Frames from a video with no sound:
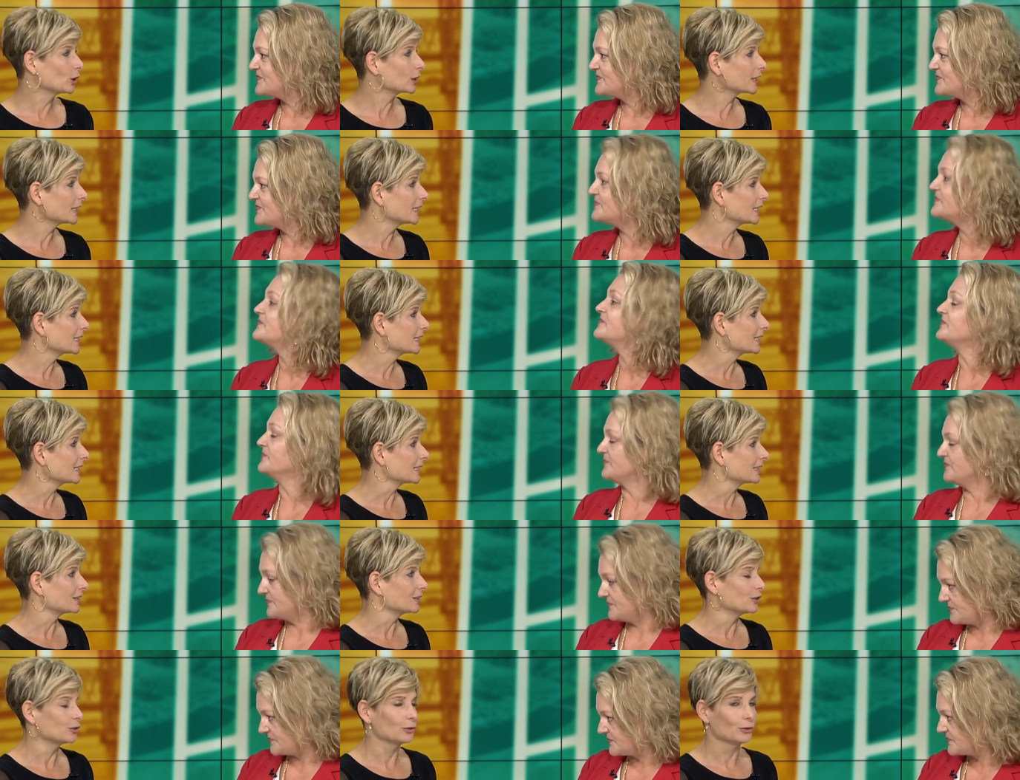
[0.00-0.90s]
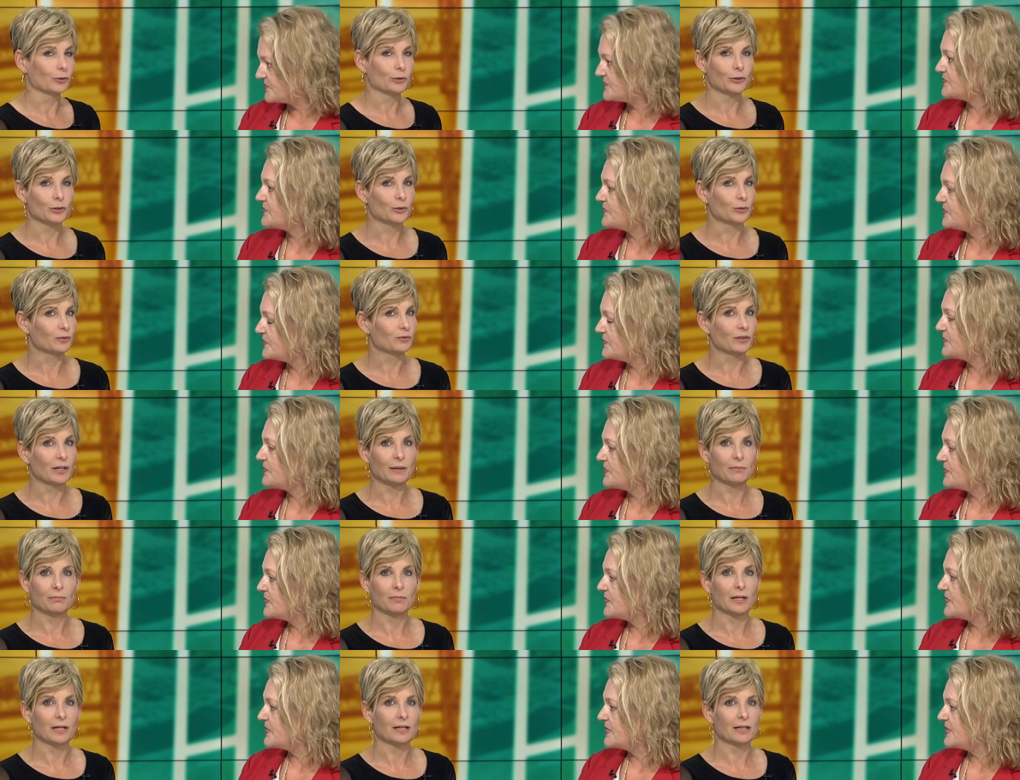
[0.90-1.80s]
Speaker 1: looking, eh, you know, you
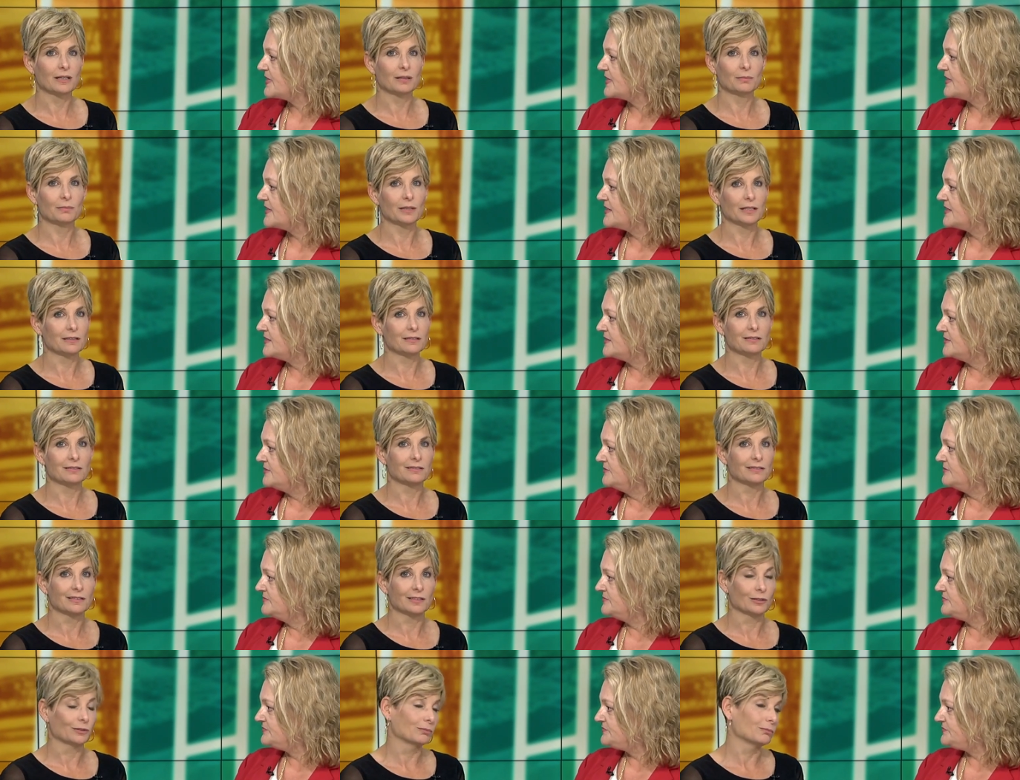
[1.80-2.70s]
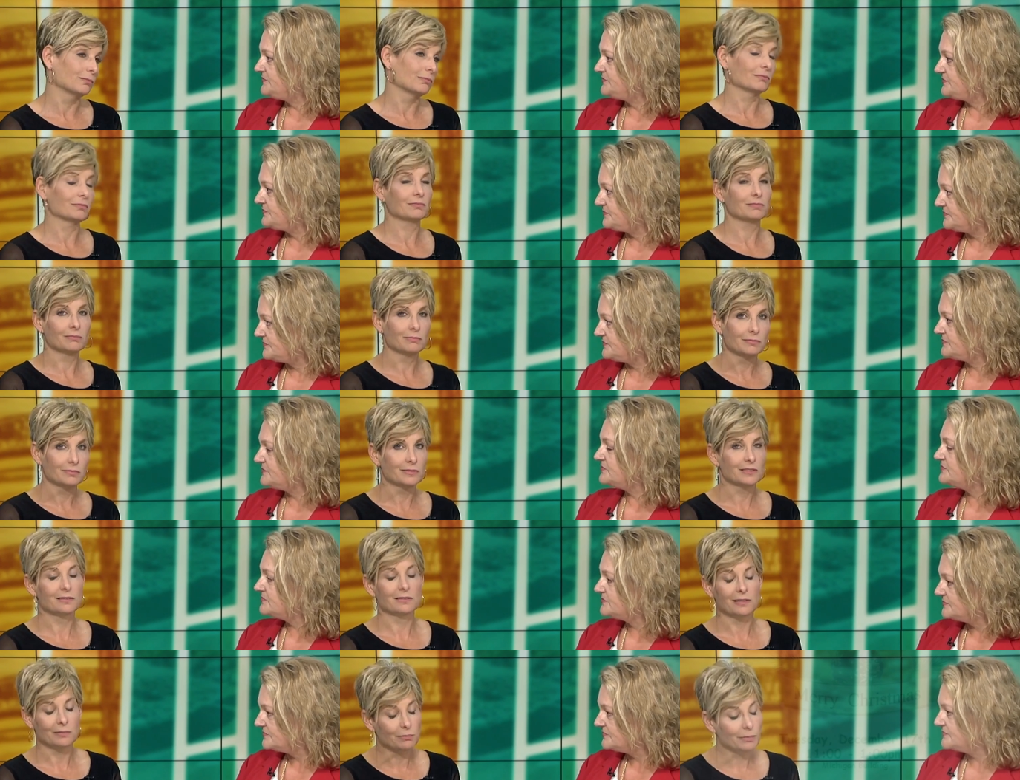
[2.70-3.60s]
invite mom and, you know, the